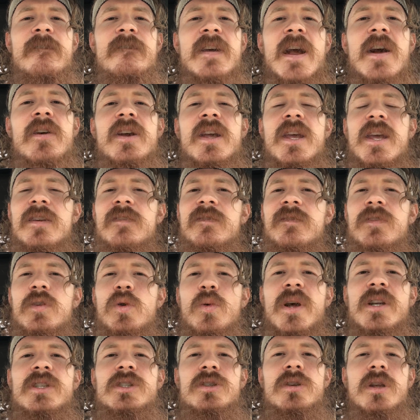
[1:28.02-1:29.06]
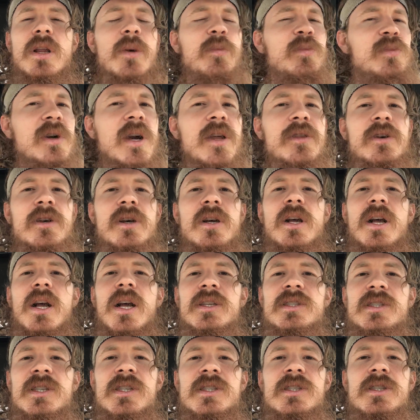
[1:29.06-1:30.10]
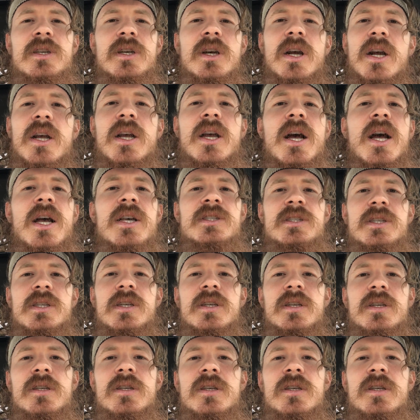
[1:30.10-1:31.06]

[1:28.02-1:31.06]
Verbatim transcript: very influential a brother, a sister, a cousin,